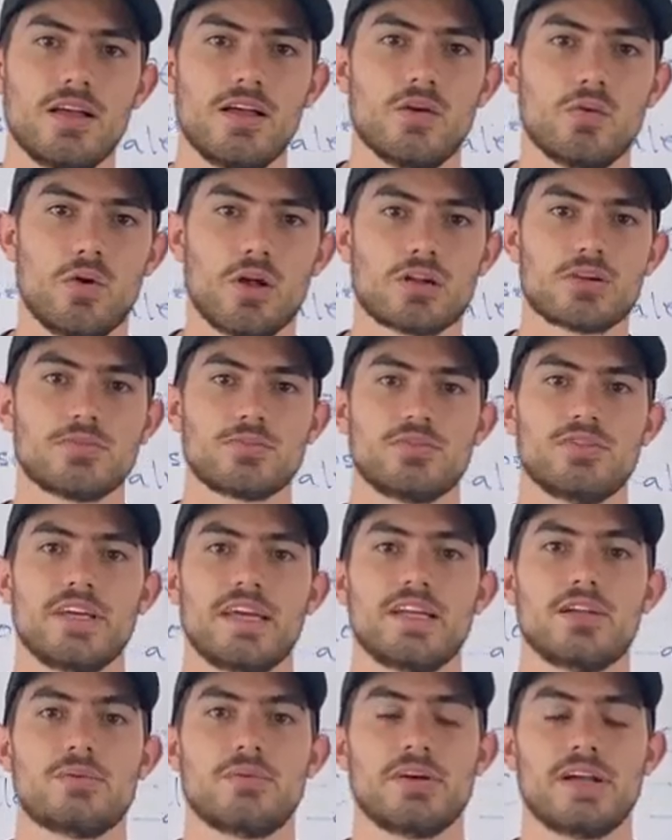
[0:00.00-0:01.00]
Welcome to day
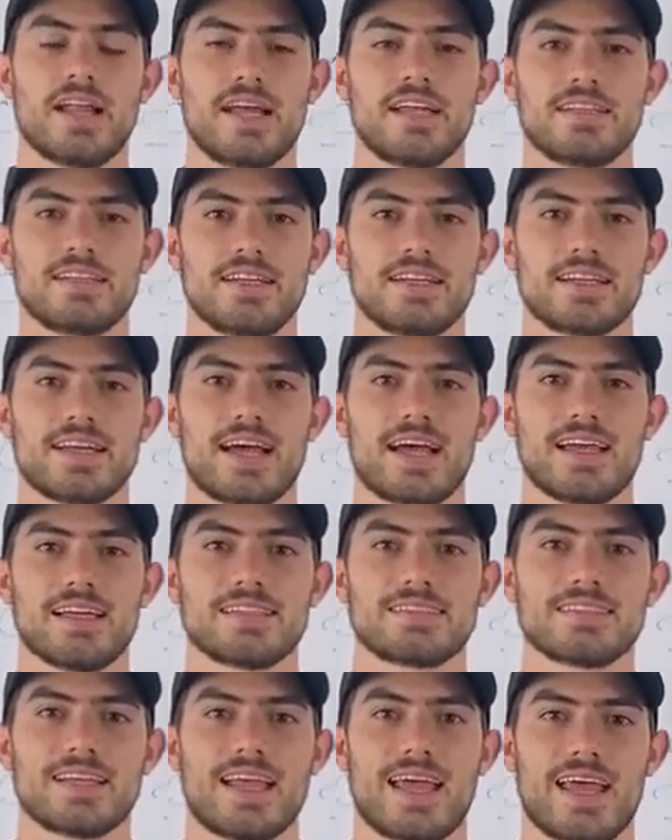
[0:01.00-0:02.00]
number 19,
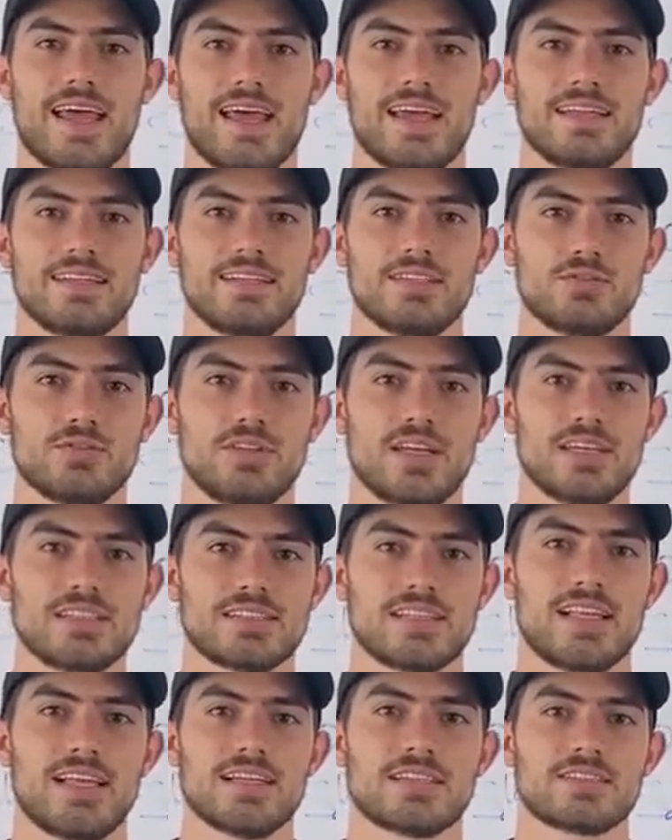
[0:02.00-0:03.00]
guys, and in today's
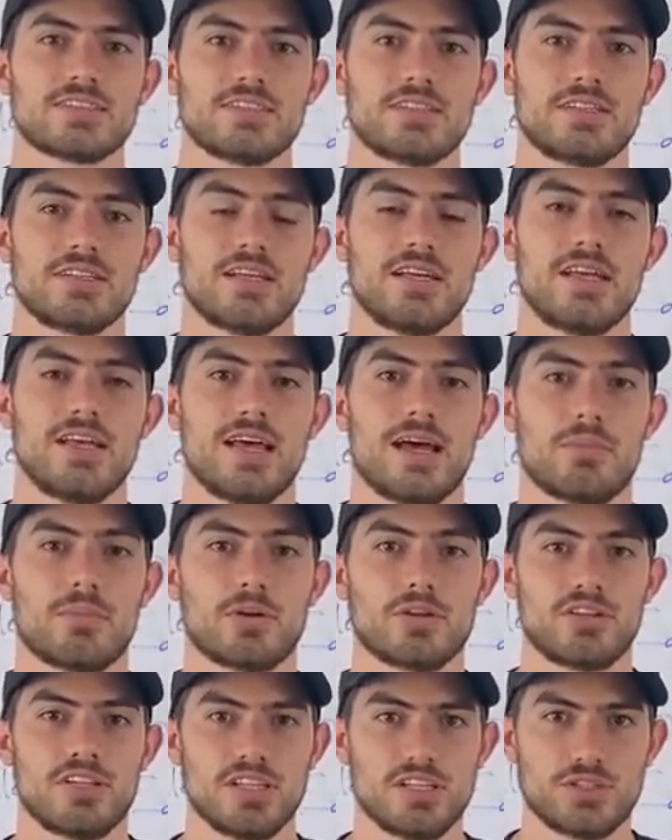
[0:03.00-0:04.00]
lesson I'm
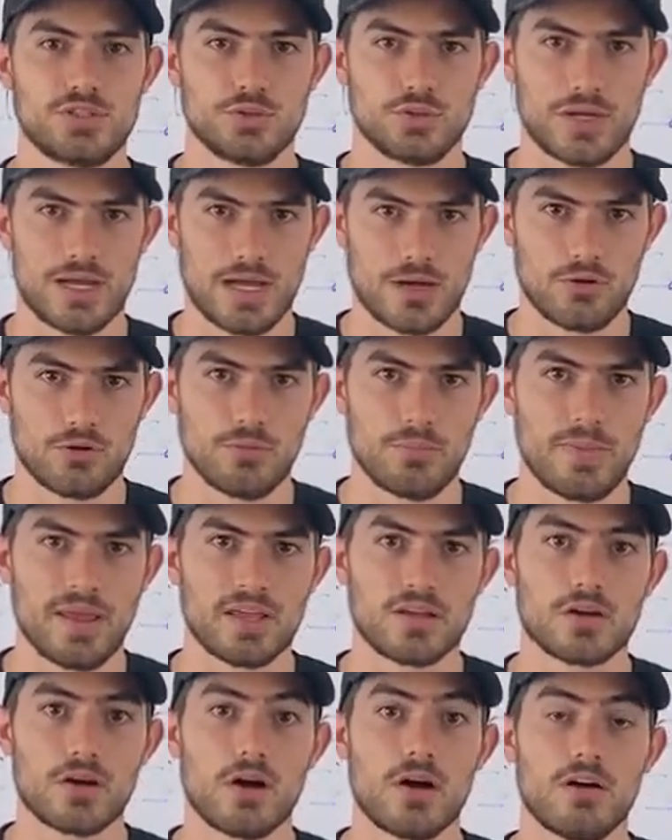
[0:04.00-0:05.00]
going to teach you how to
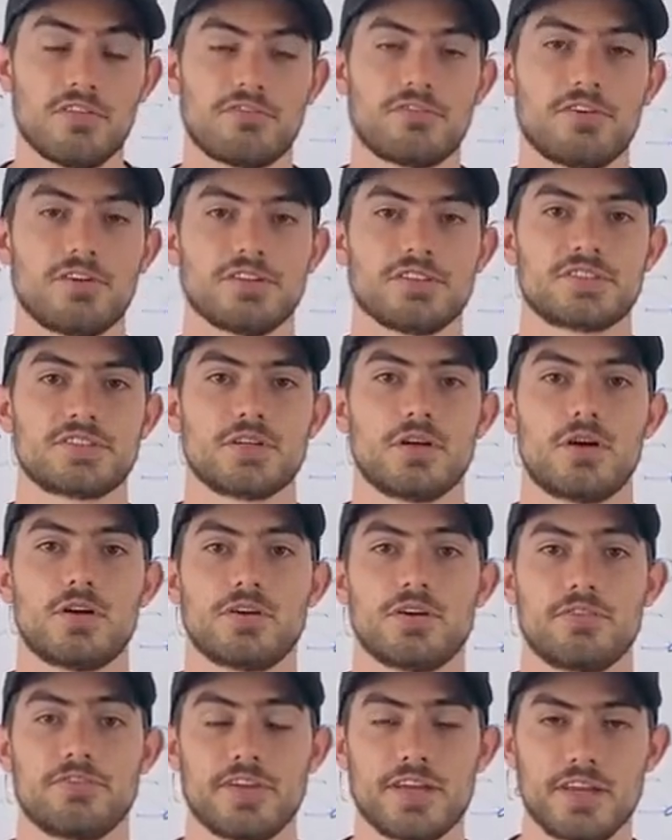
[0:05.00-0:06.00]
make offers on
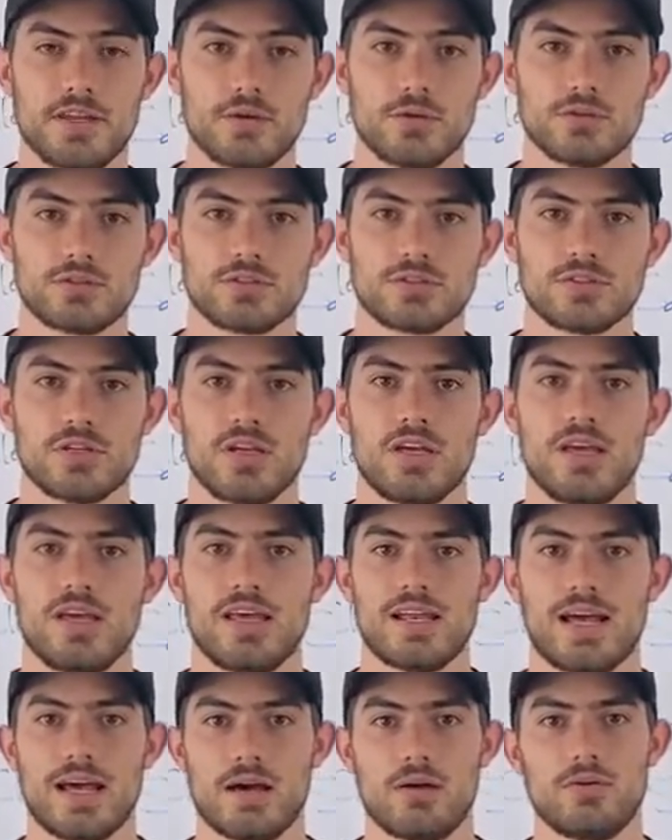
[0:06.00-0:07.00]
your videos
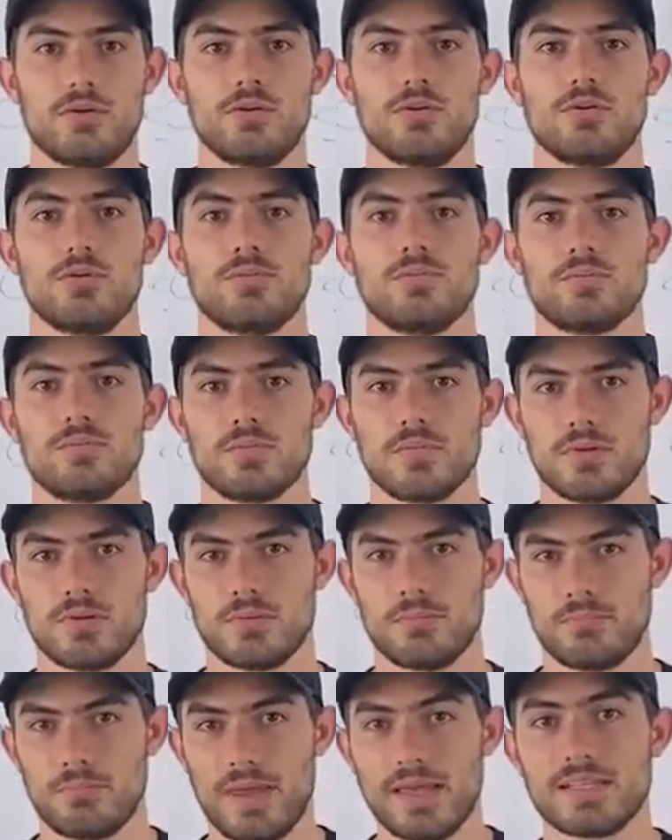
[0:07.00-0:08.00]
and how to
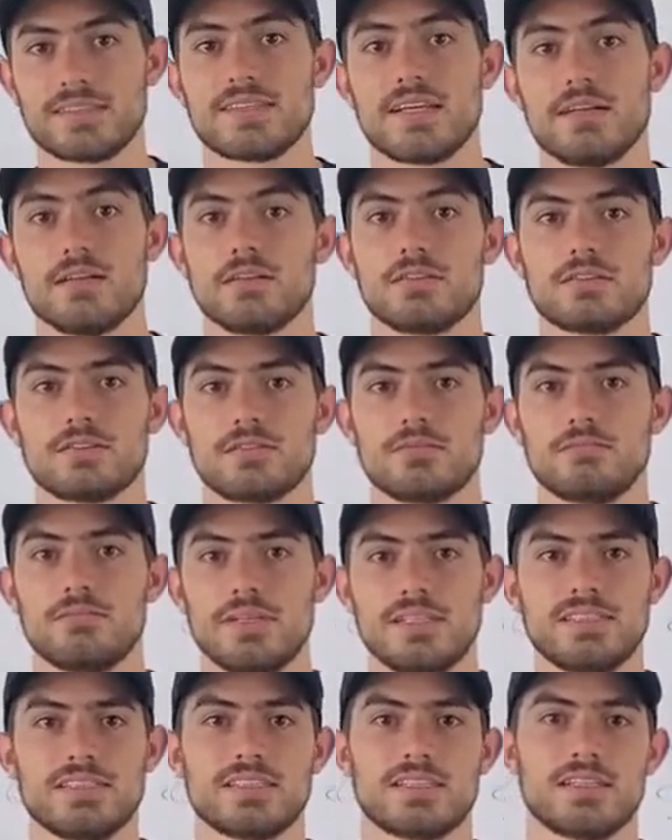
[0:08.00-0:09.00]
make sales.
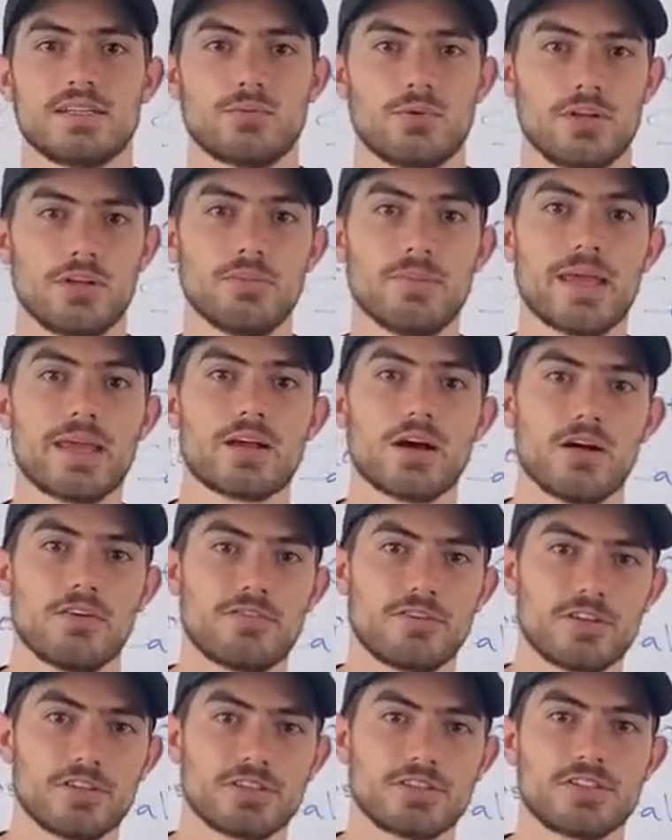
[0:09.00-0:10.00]
Basically, when you make
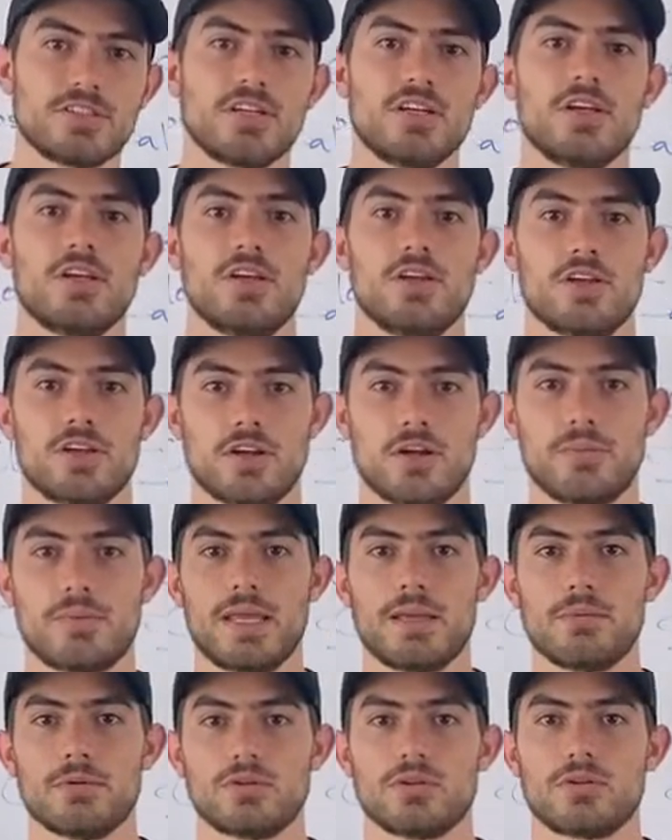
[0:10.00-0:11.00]
offers, you're going to be
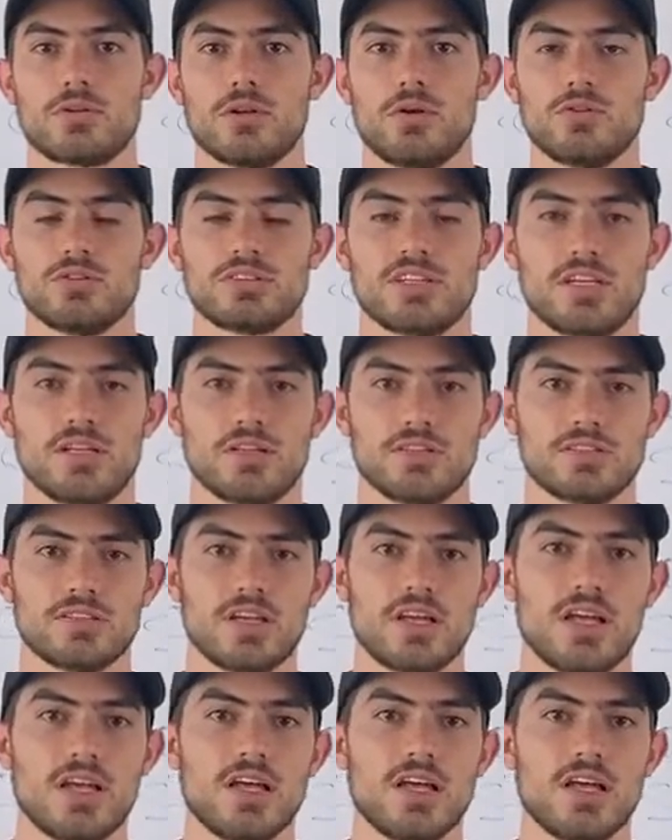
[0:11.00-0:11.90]
able to close sales.